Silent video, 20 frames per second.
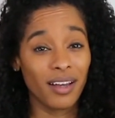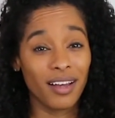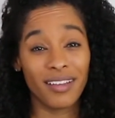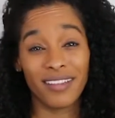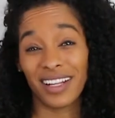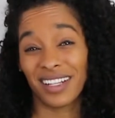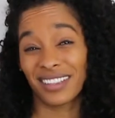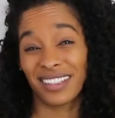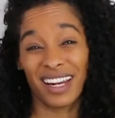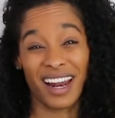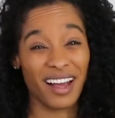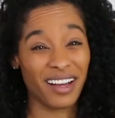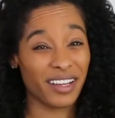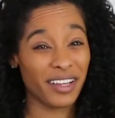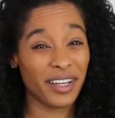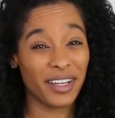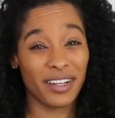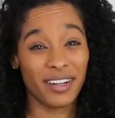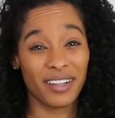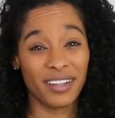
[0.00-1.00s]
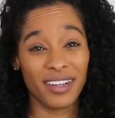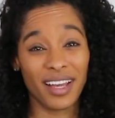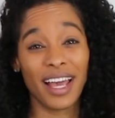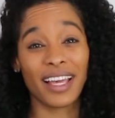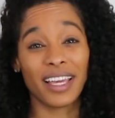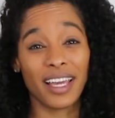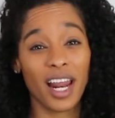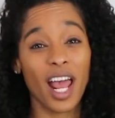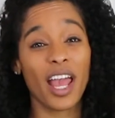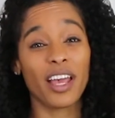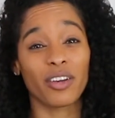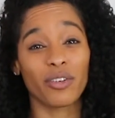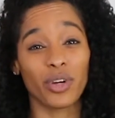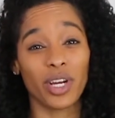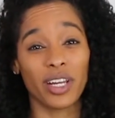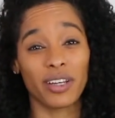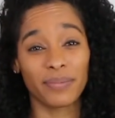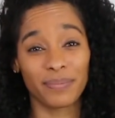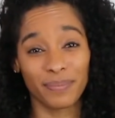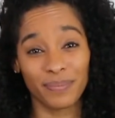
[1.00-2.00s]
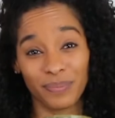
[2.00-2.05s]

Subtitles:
And that's not good. I get angry.